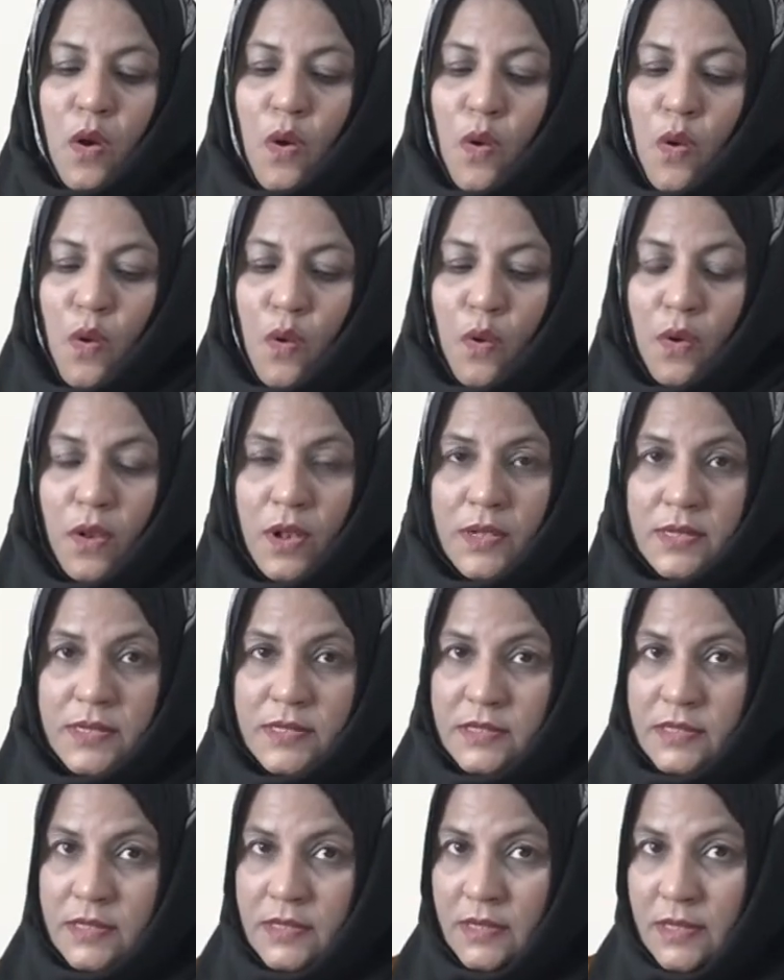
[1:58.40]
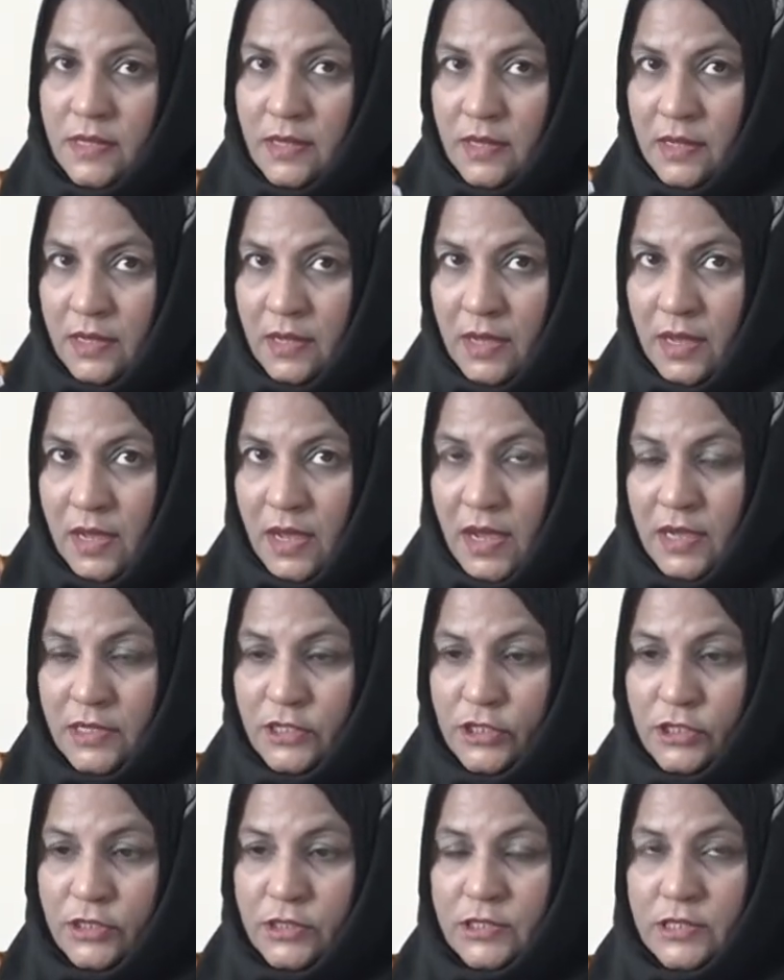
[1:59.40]
Hold a
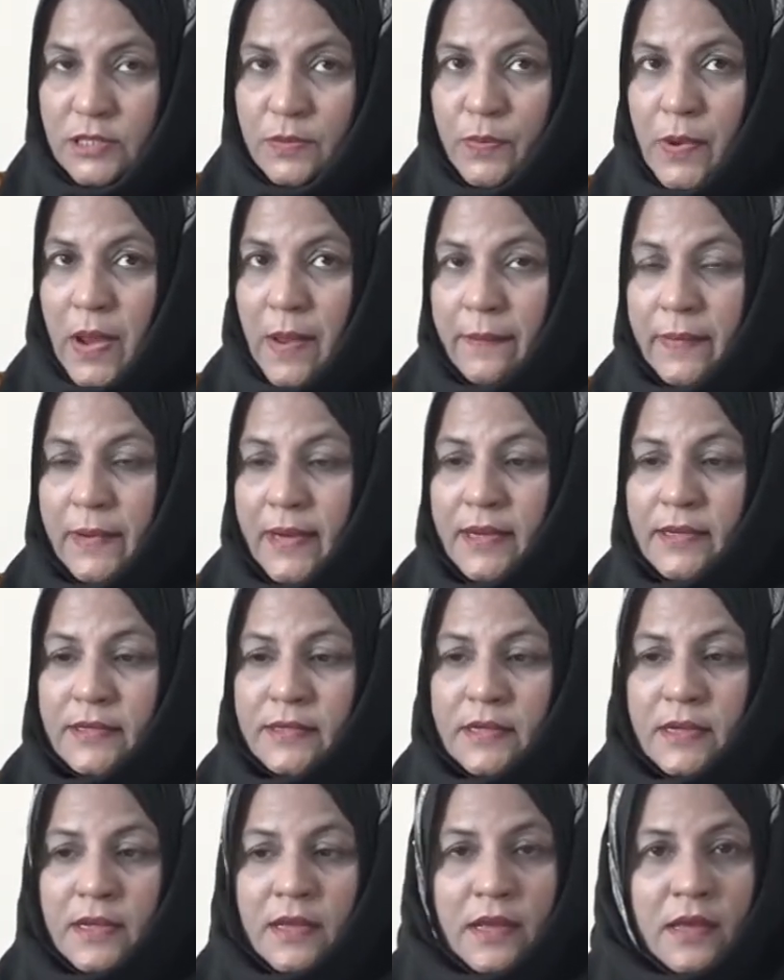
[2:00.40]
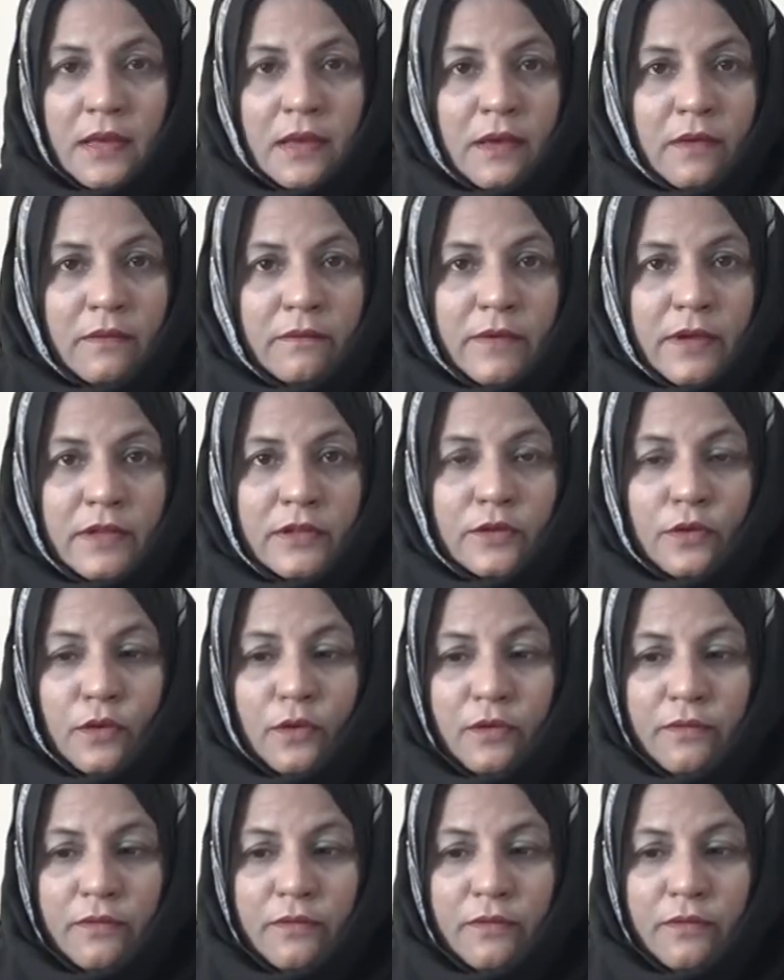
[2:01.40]
tablet with your